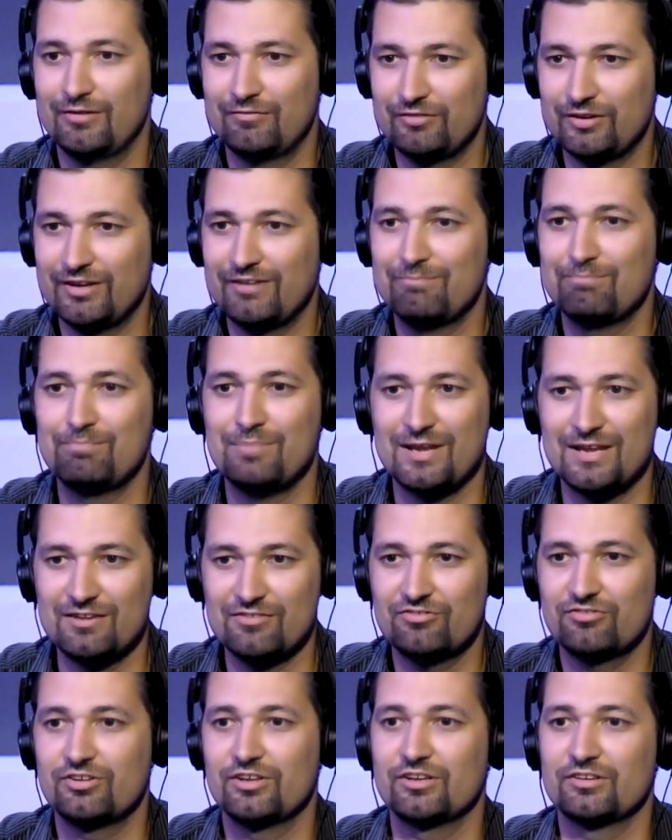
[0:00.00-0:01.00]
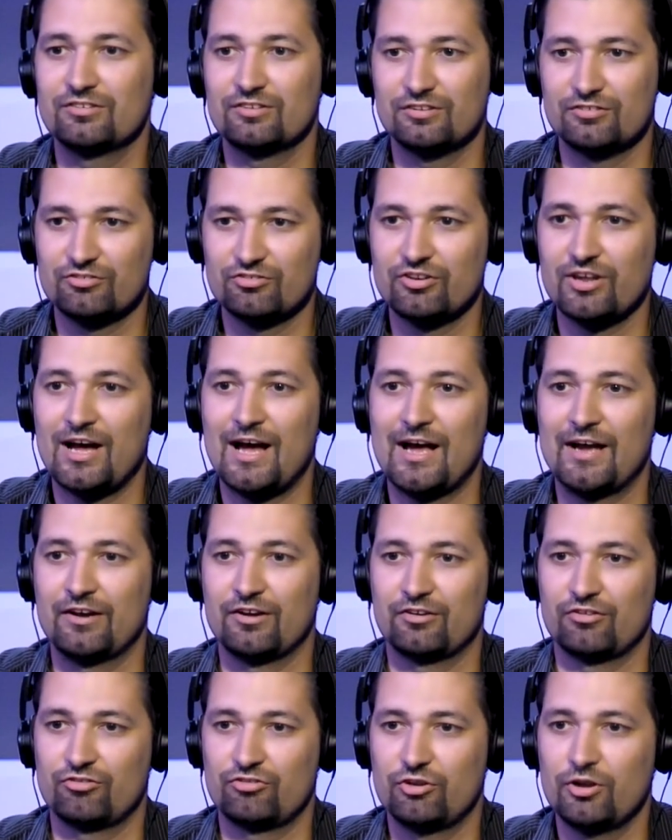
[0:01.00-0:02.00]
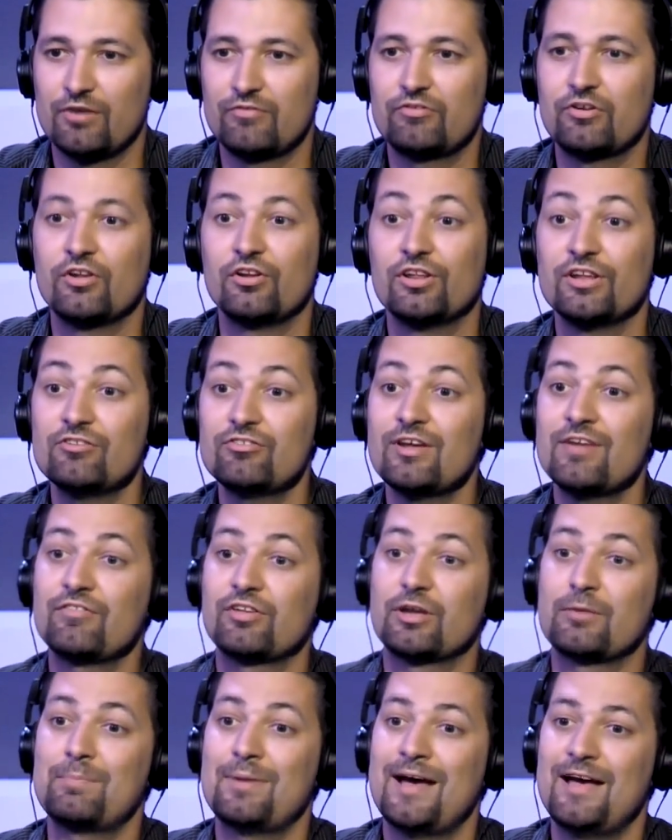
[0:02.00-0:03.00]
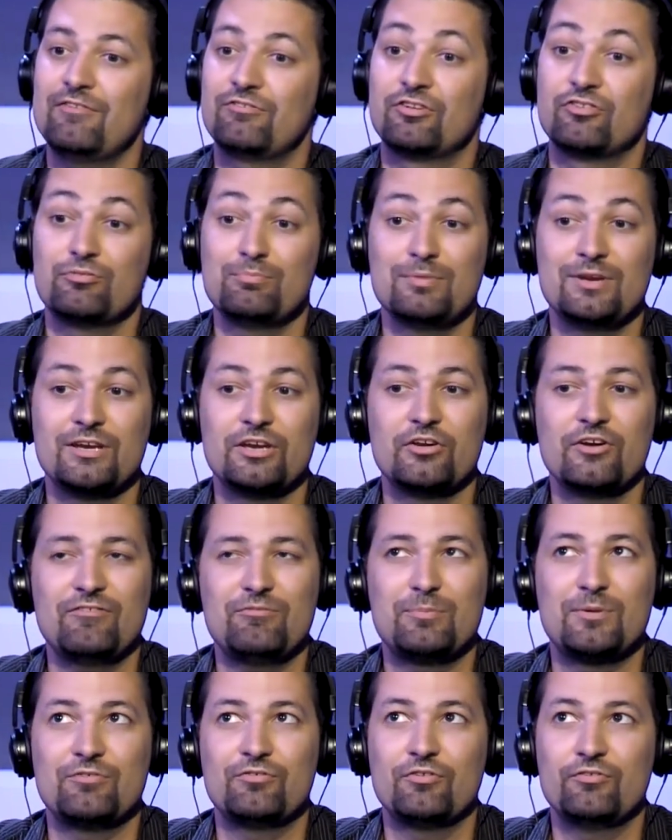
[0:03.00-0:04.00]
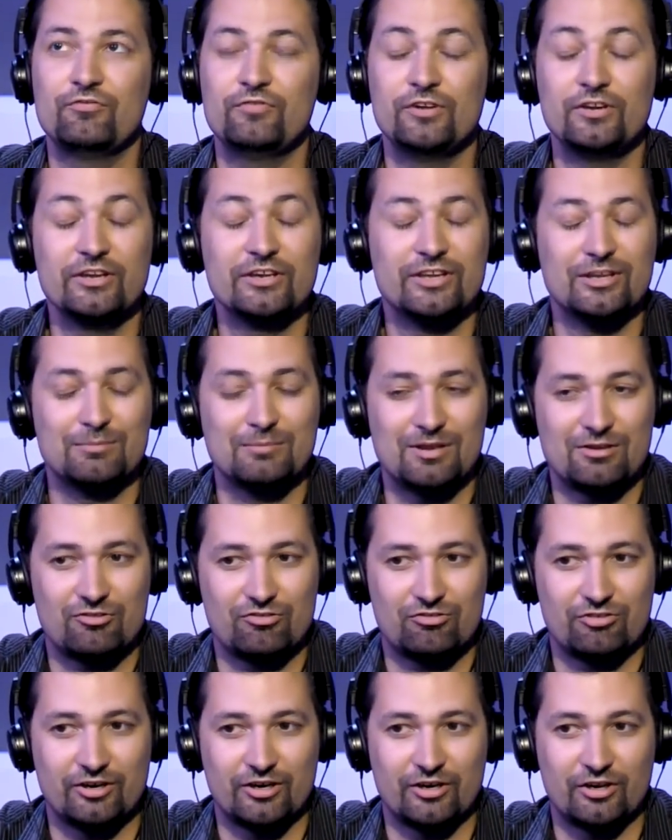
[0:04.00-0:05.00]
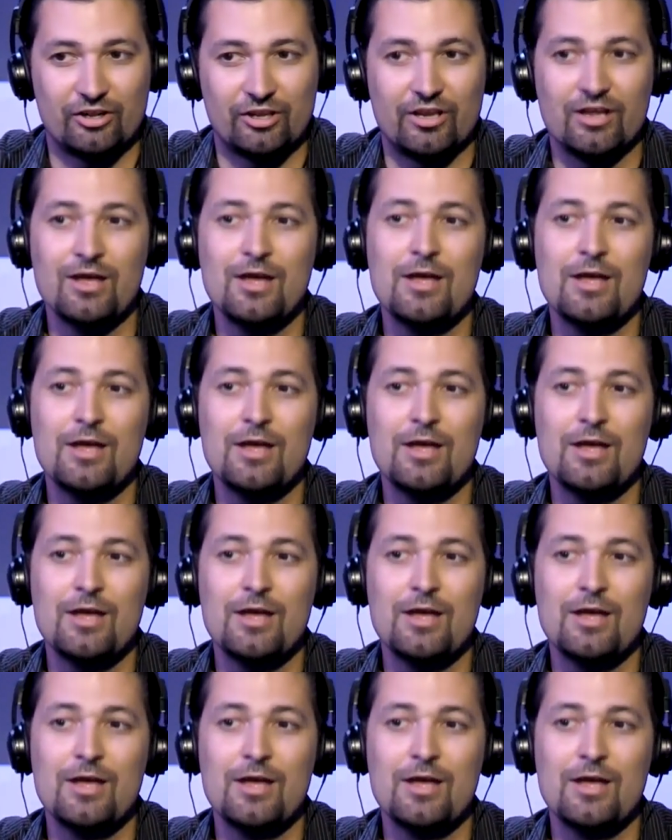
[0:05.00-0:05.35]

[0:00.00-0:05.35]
have to have basic like uh, desires. You have okay. to at least have the capacity. Doesn't mean you have to be fulfilling them necessarily.